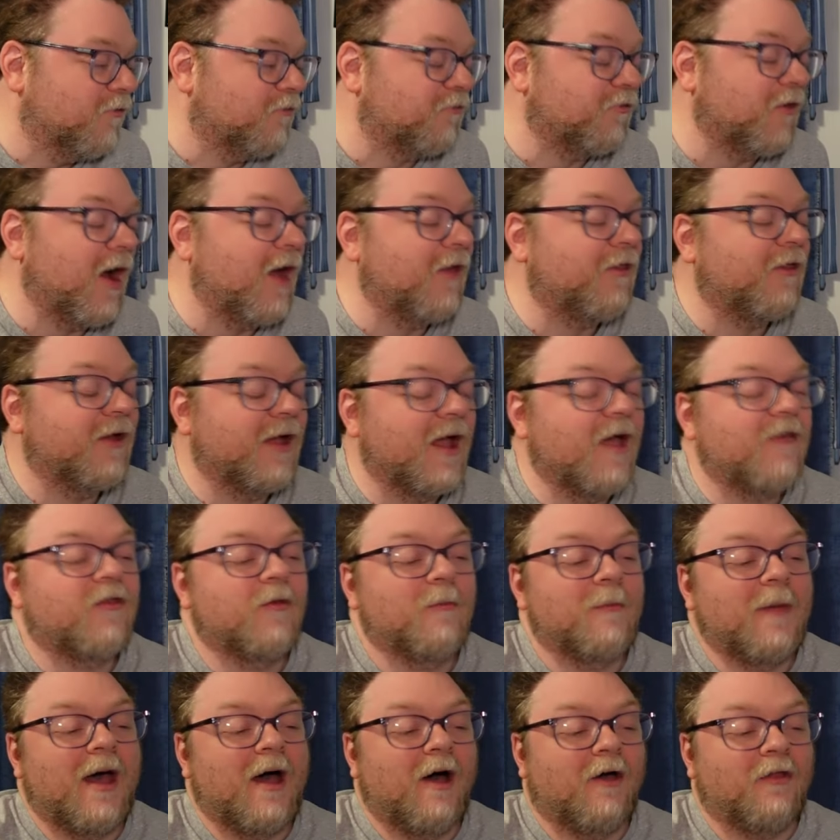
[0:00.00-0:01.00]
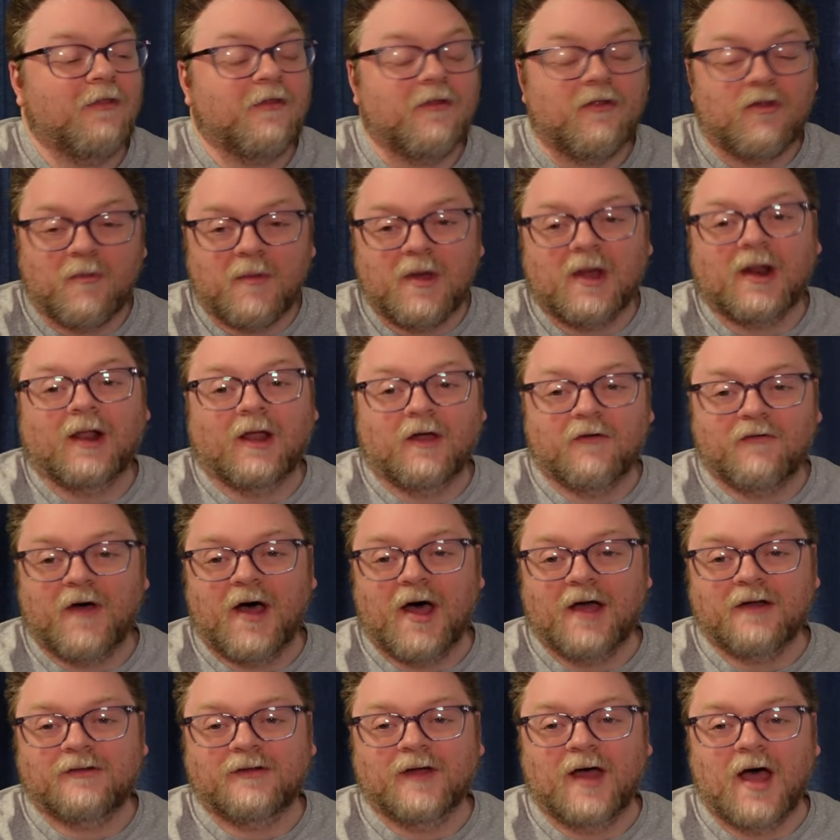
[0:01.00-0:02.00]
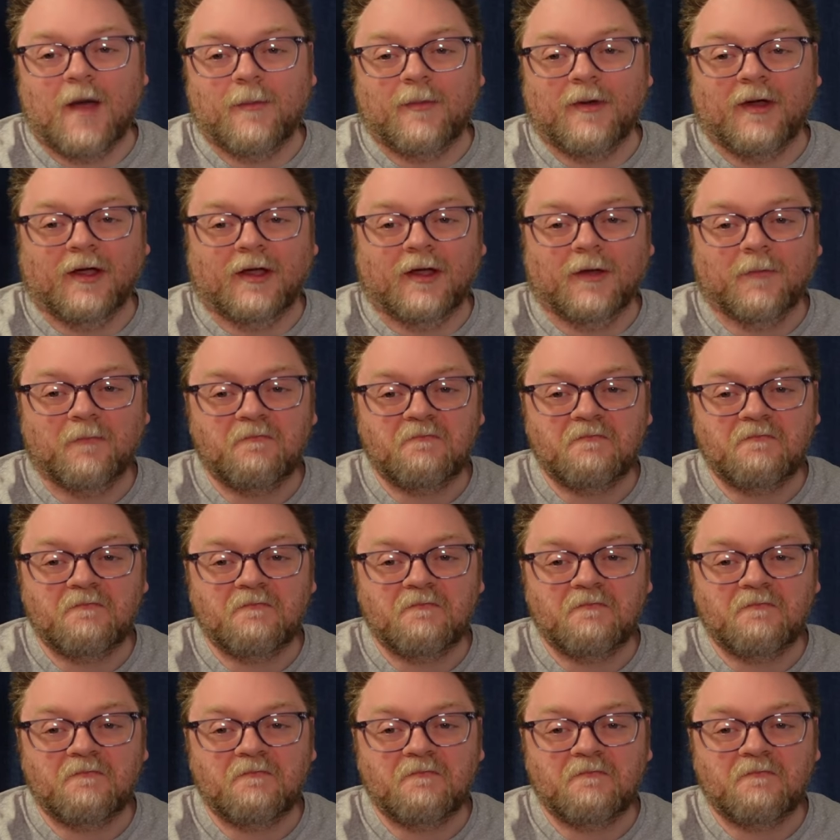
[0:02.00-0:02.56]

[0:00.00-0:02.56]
Frothing at the mouth in the middle of Hot Topic.